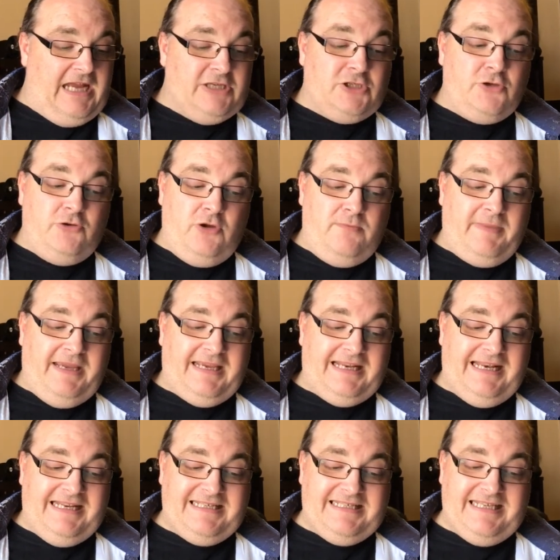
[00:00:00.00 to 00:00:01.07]
Do you make
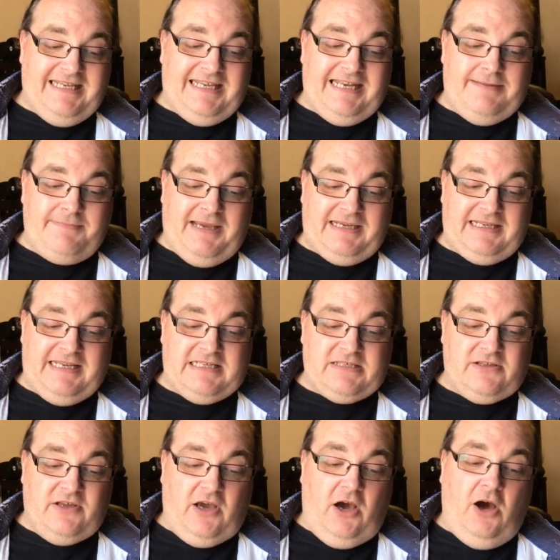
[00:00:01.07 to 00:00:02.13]
lenticular magnets
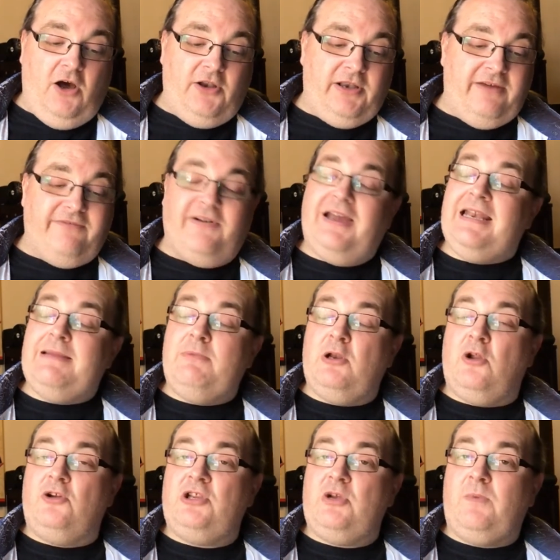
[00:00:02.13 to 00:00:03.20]
that aren't
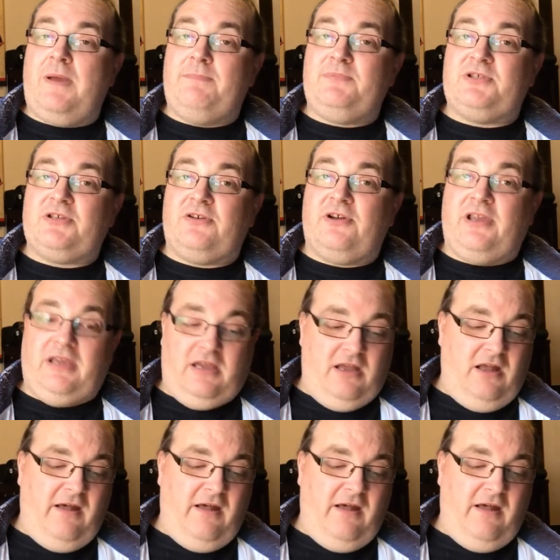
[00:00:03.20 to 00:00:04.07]
available on your website?